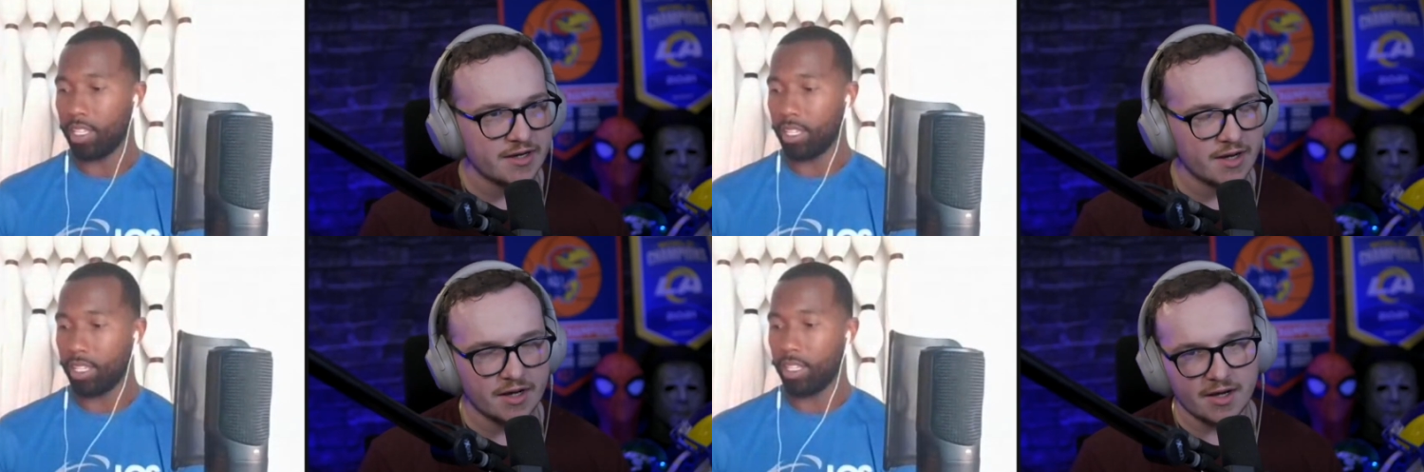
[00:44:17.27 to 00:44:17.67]
Speaker 1: Uh,
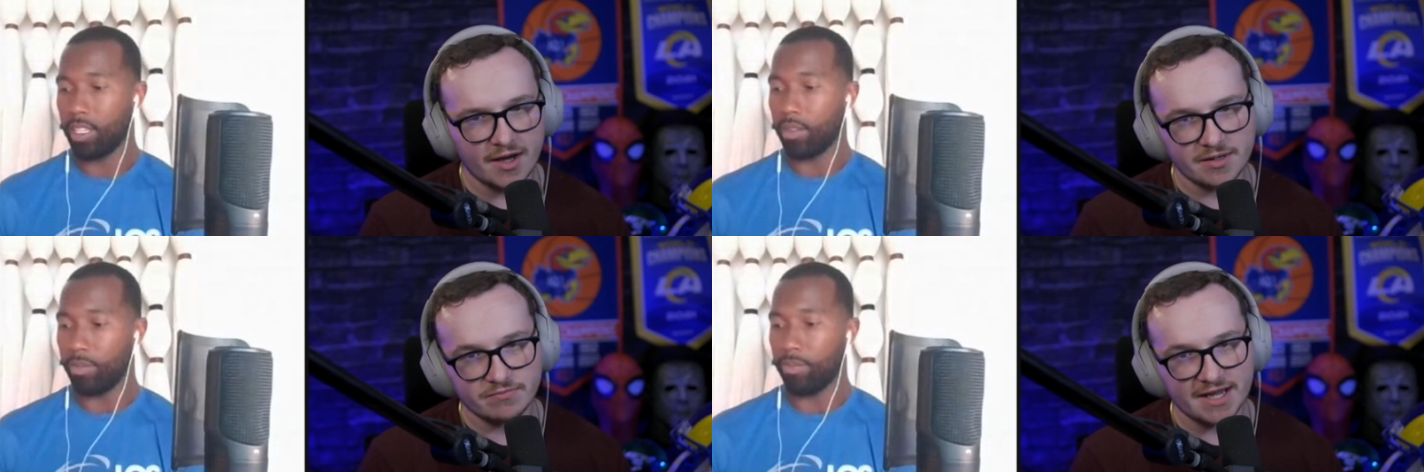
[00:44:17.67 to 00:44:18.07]
I,
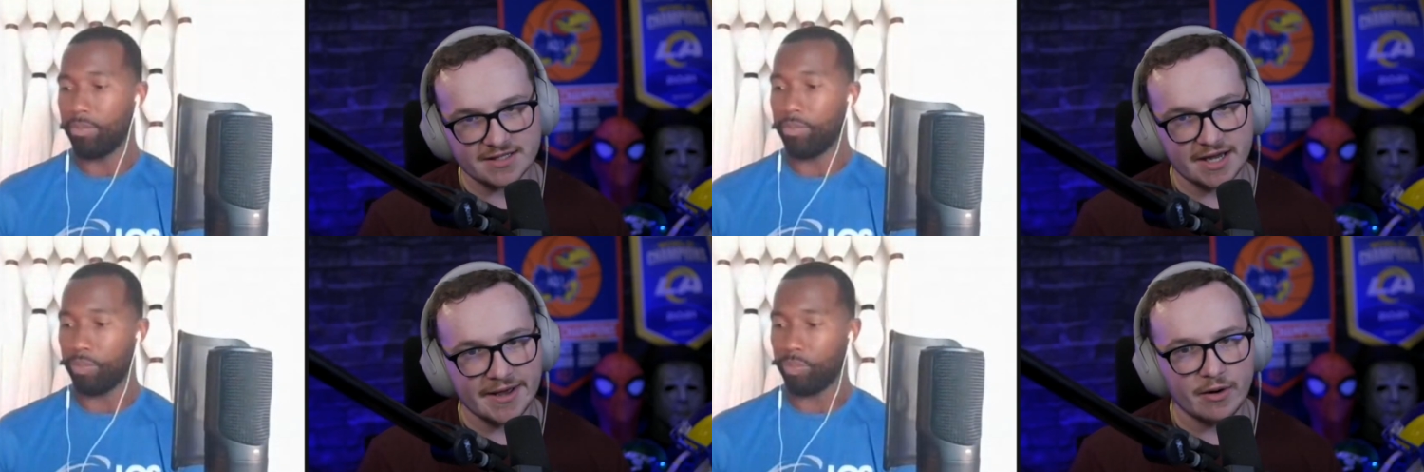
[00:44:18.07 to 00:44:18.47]
that's kind
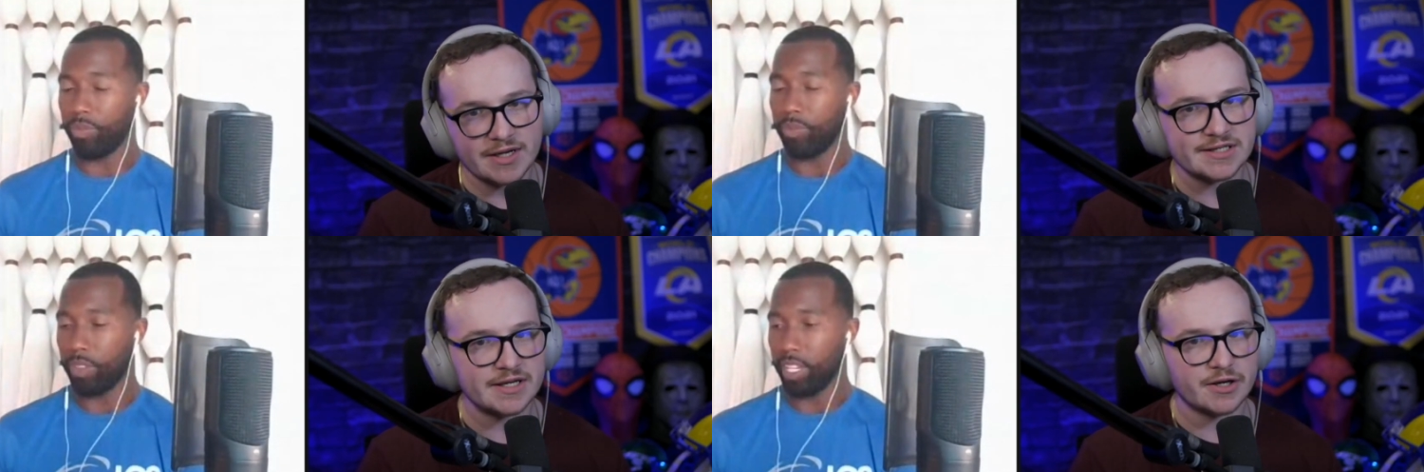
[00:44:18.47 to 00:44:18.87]
of how I see
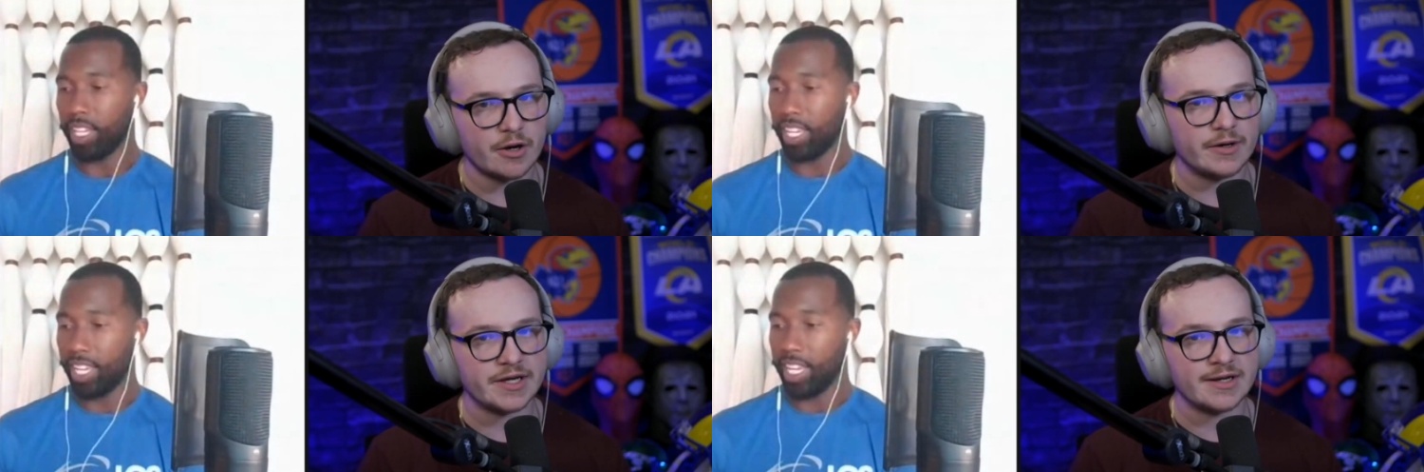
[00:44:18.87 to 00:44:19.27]
it
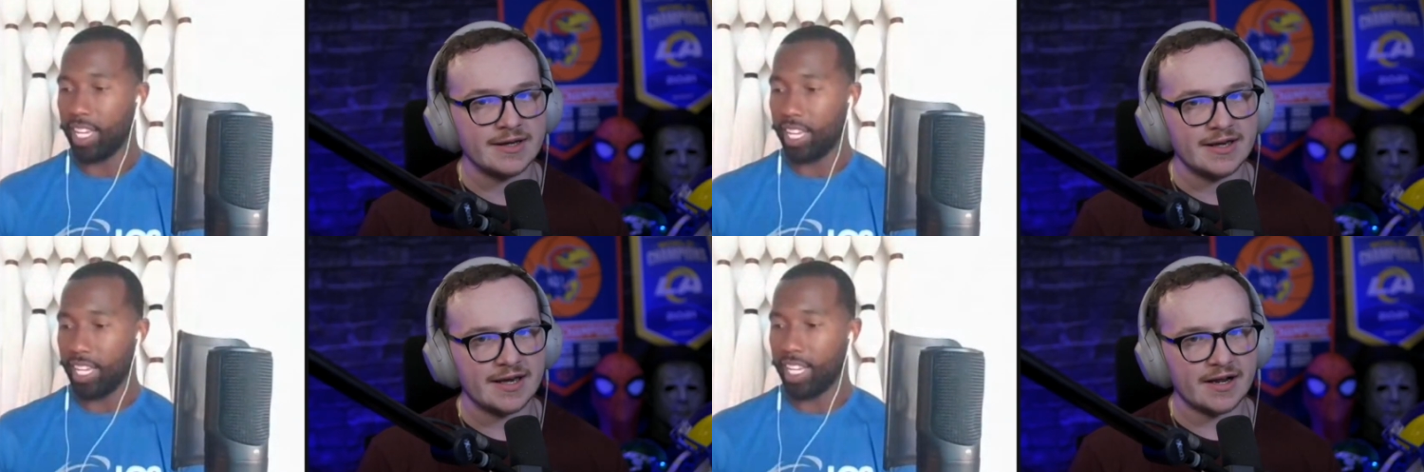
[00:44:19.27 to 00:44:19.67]
going.
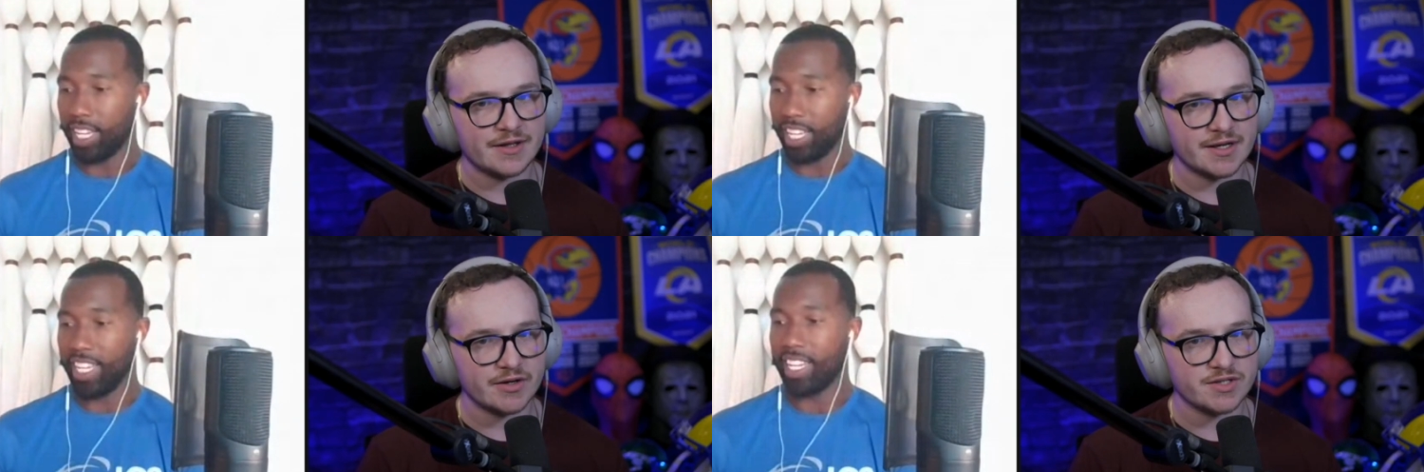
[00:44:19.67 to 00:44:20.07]
And I think
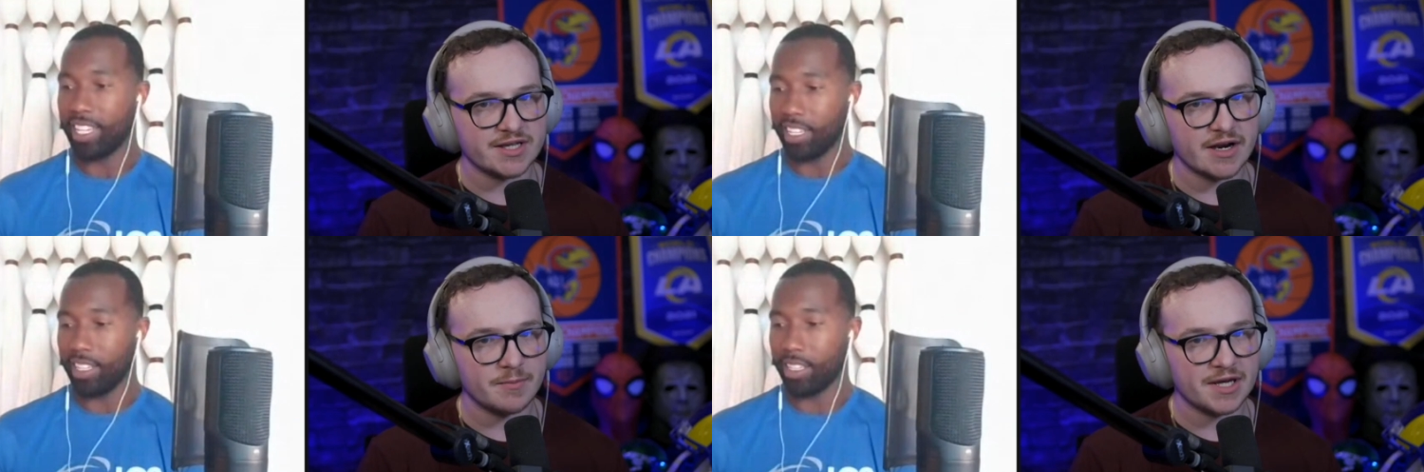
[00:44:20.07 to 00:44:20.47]
it'll set
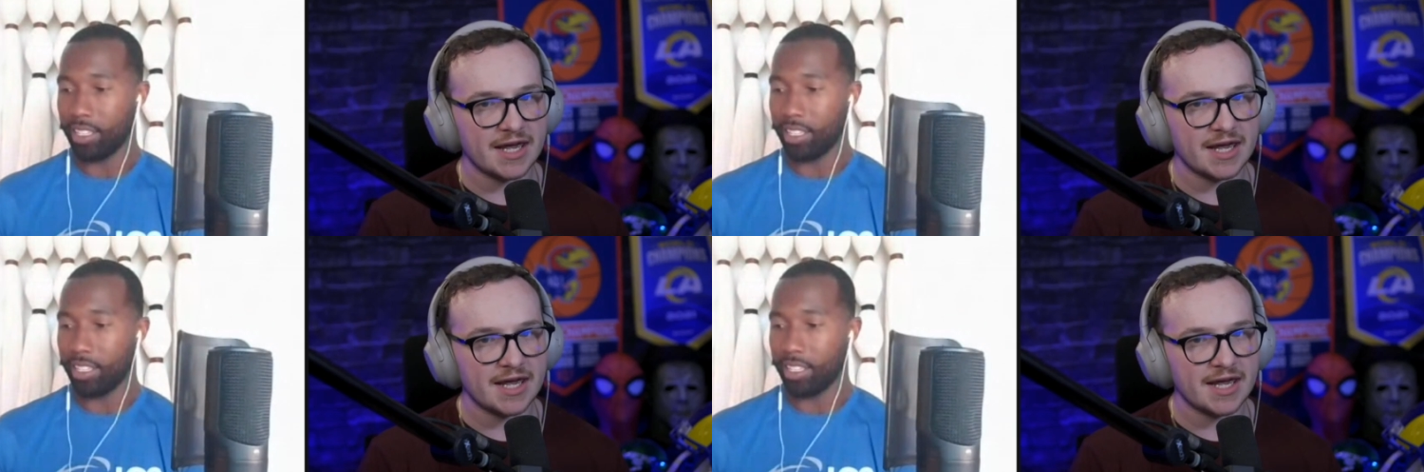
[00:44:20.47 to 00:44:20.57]
up a game